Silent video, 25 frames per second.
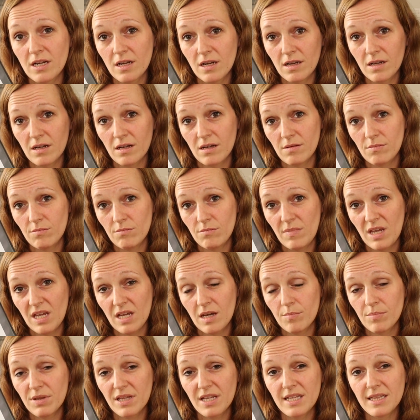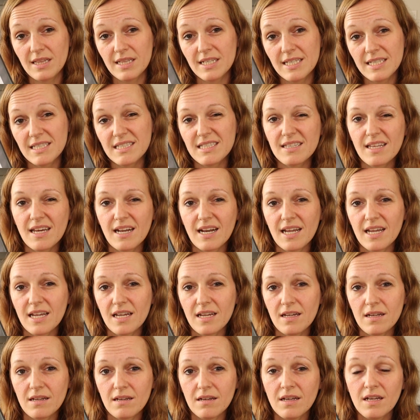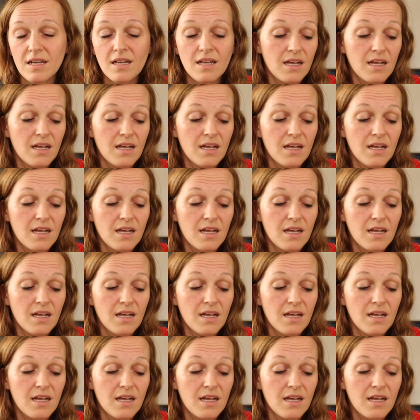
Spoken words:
to make a playlist that I